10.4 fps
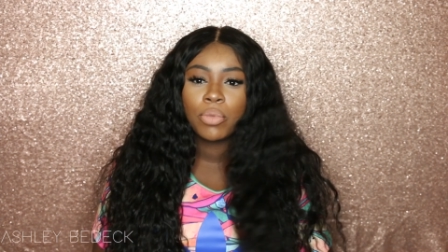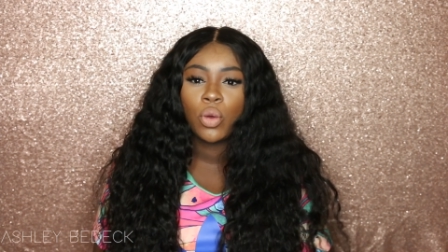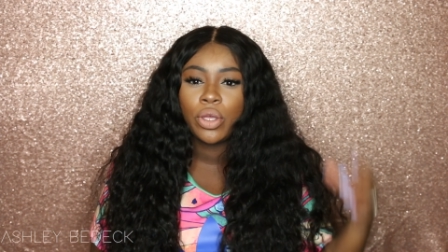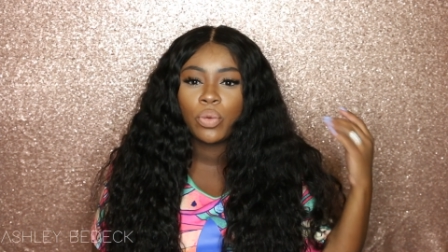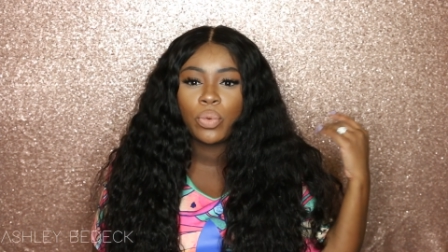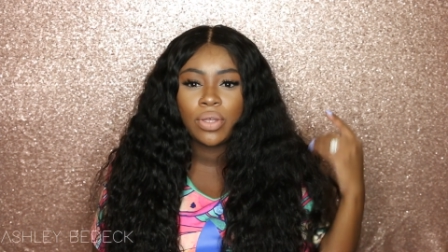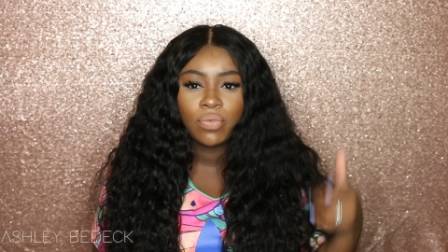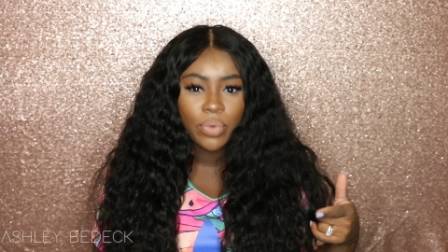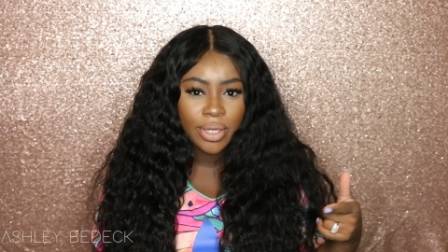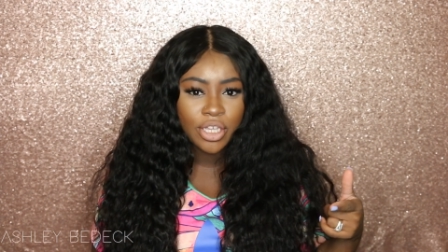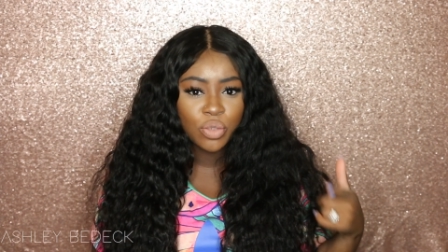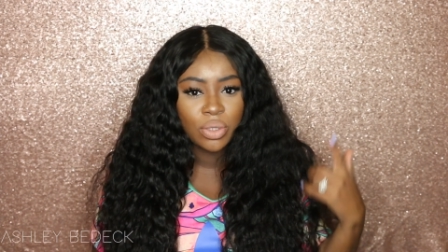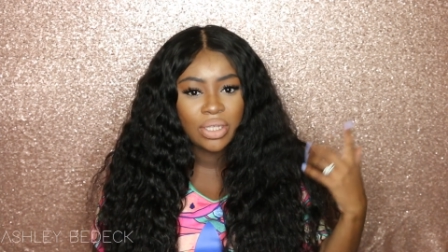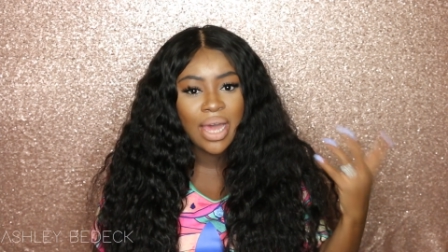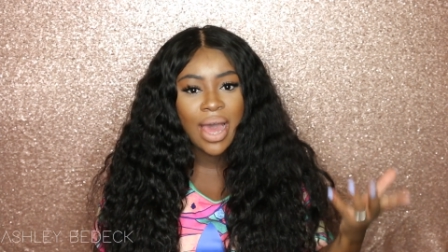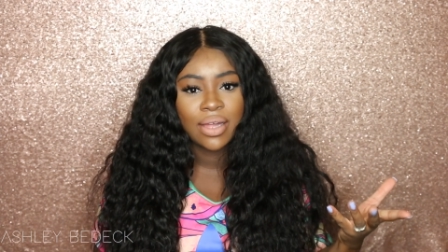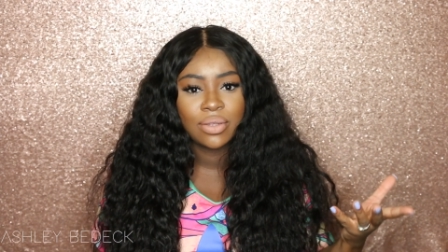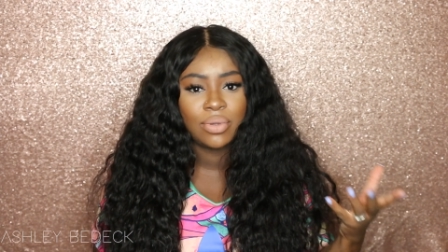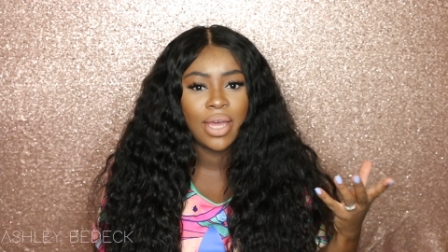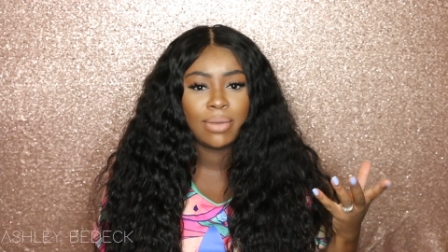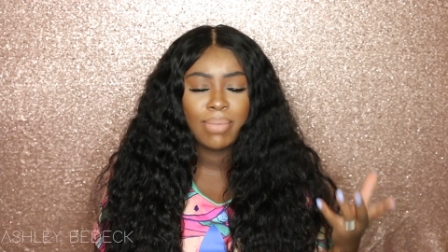quick weave wigs with the hot
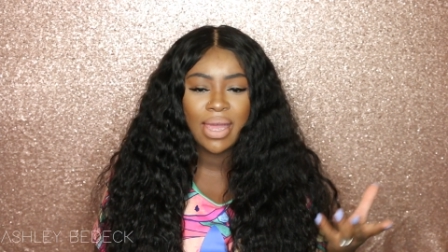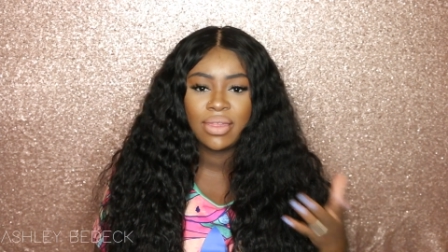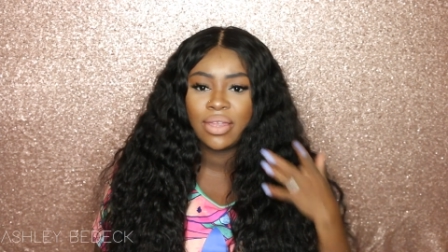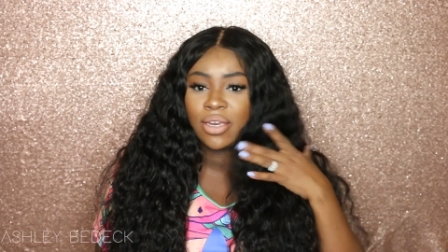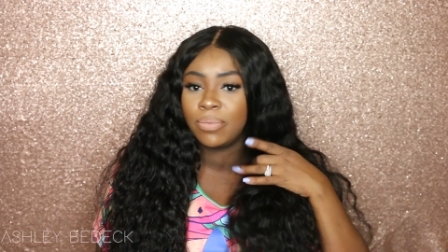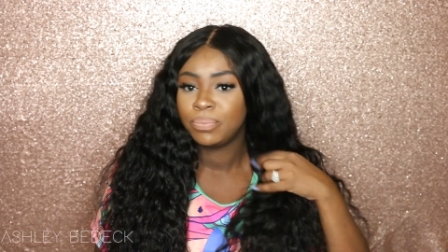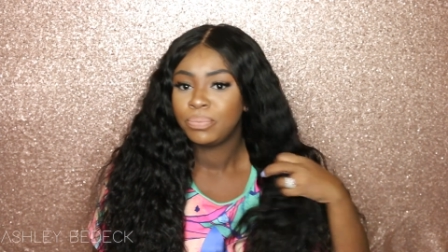glue gun method.